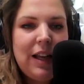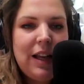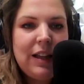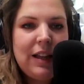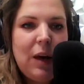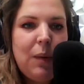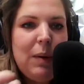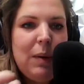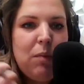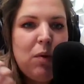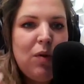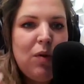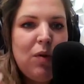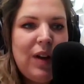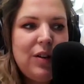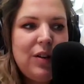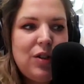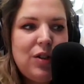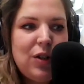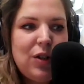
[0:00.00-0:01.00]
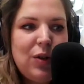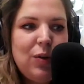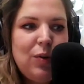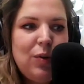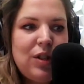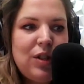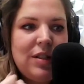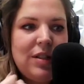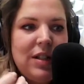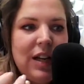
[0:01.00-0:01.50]
thing that we move into
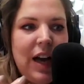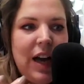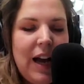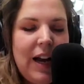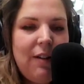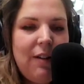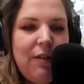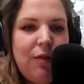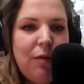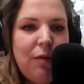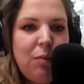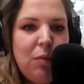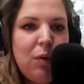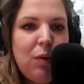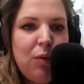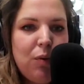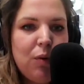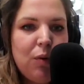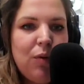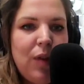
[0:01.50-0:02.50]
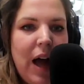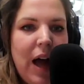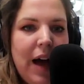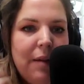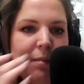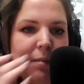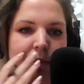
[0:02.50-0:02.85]
just to kind of move through that?